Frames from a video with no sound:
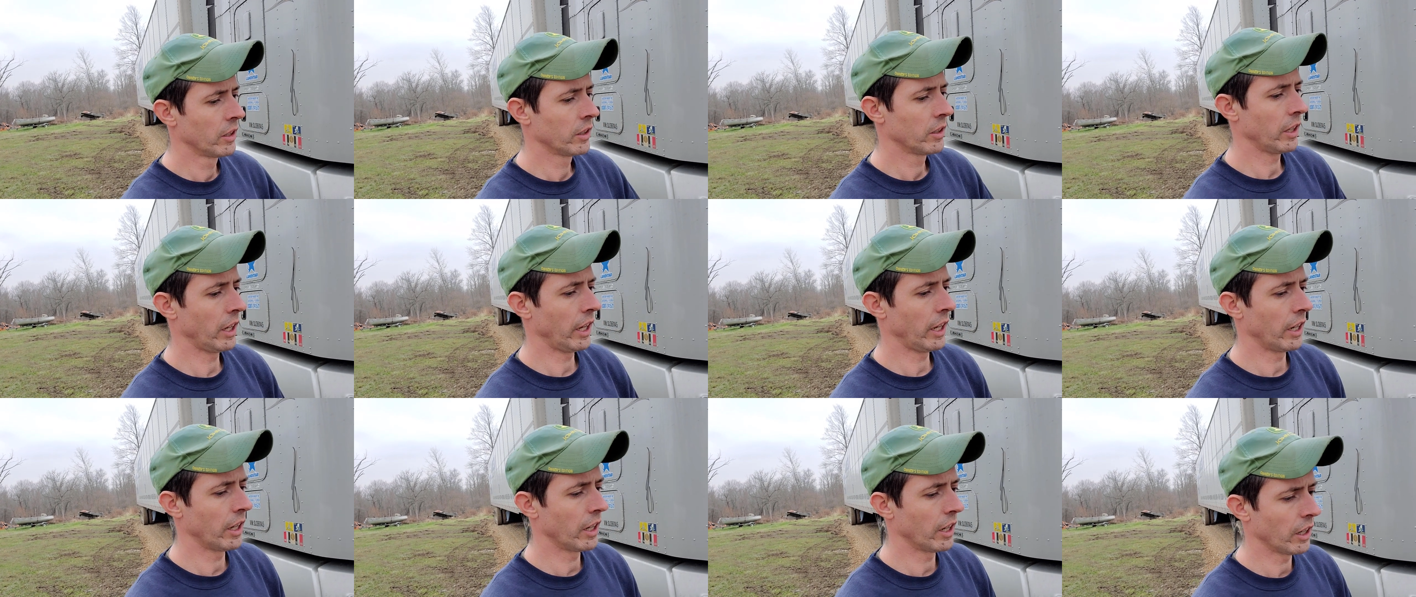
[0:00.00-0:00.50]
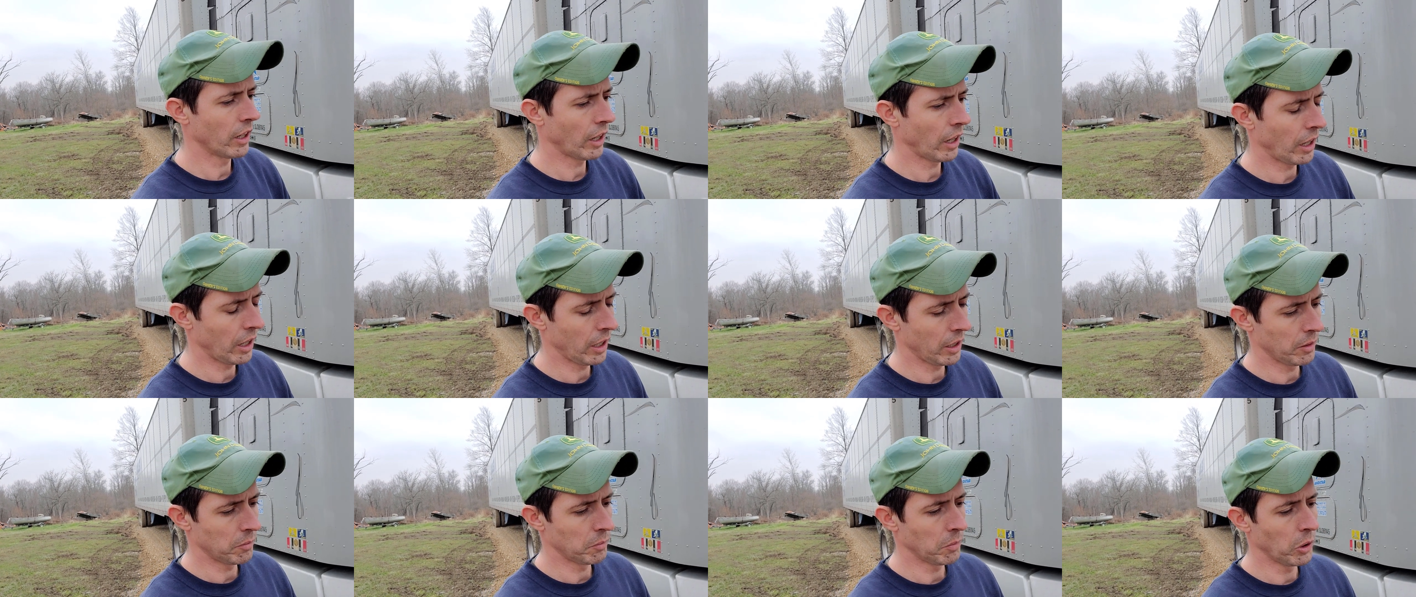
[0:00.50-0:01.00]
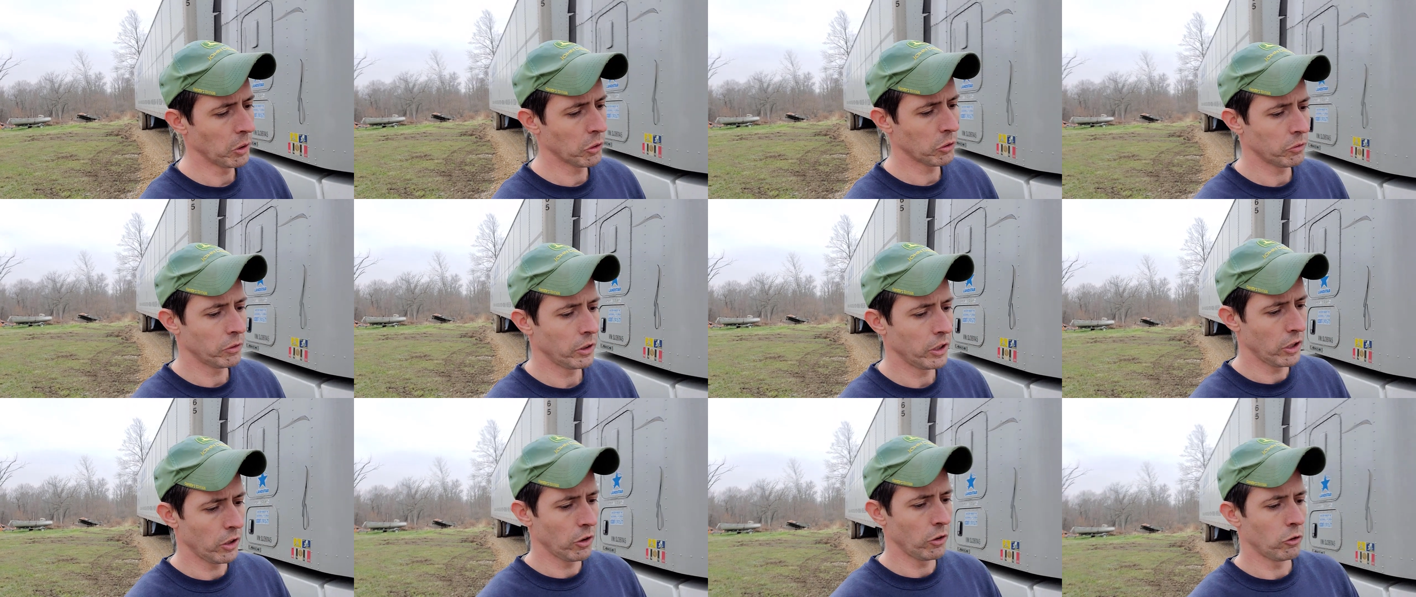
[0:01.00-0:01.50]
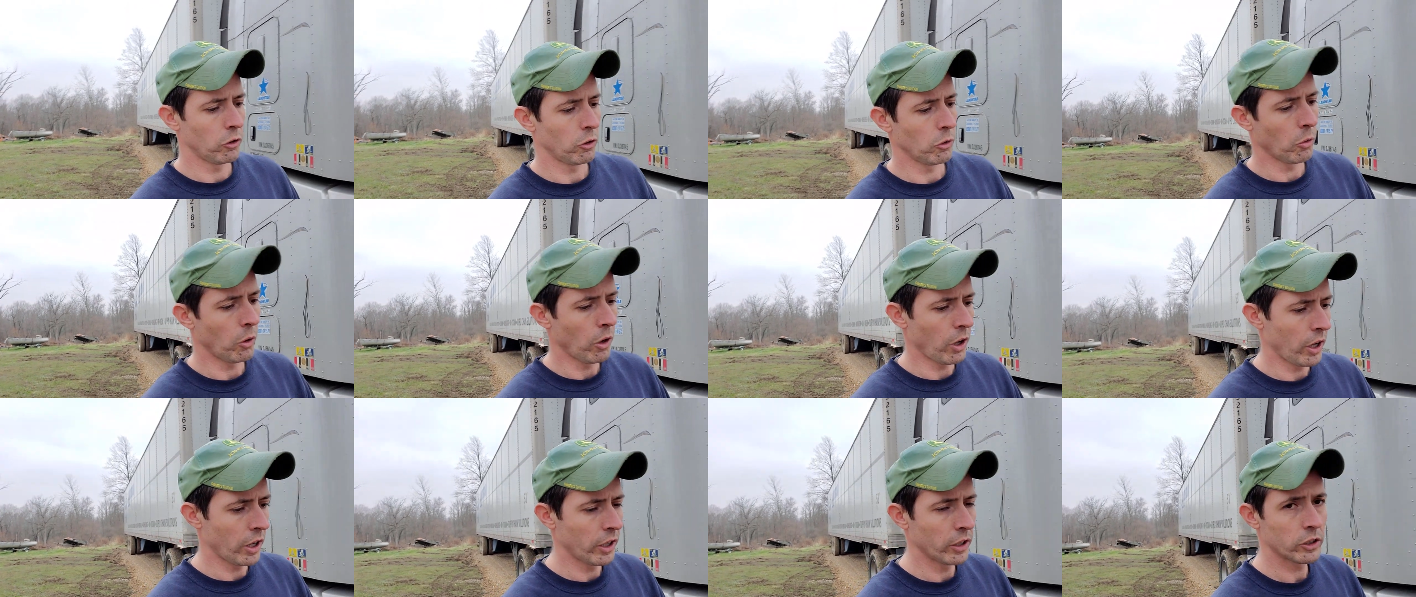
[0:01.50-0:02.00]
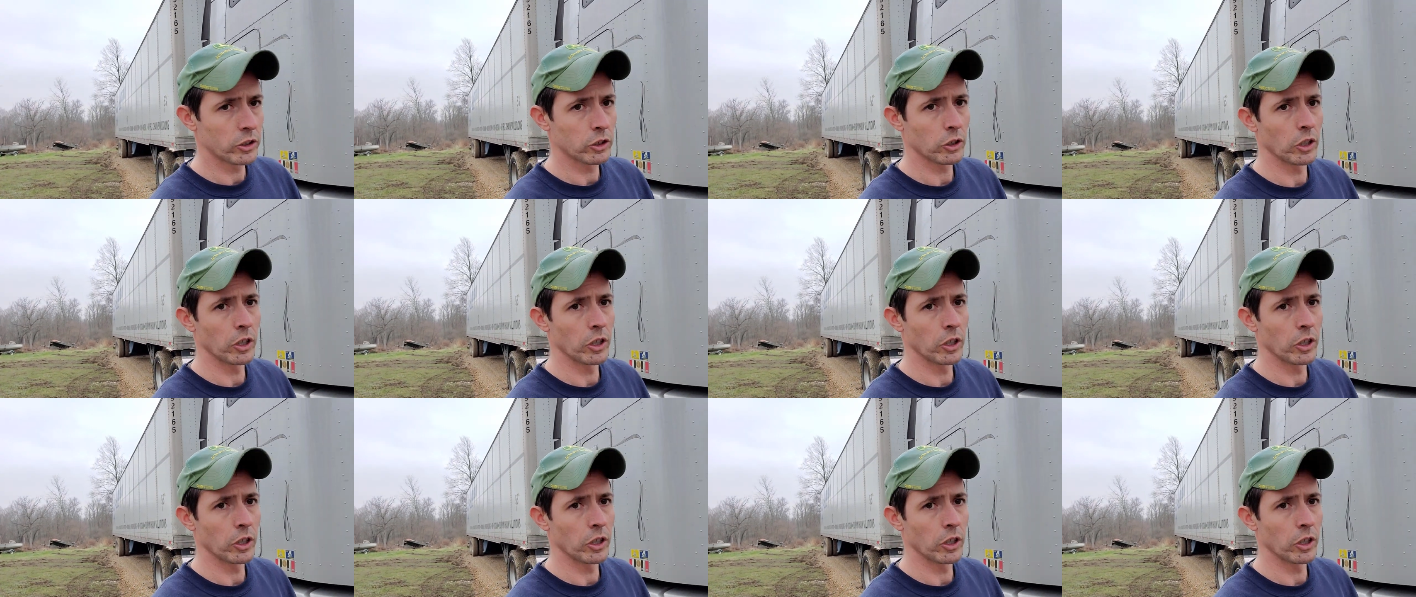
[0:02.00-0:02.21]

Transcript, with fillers: and, uh, and most videos you watch,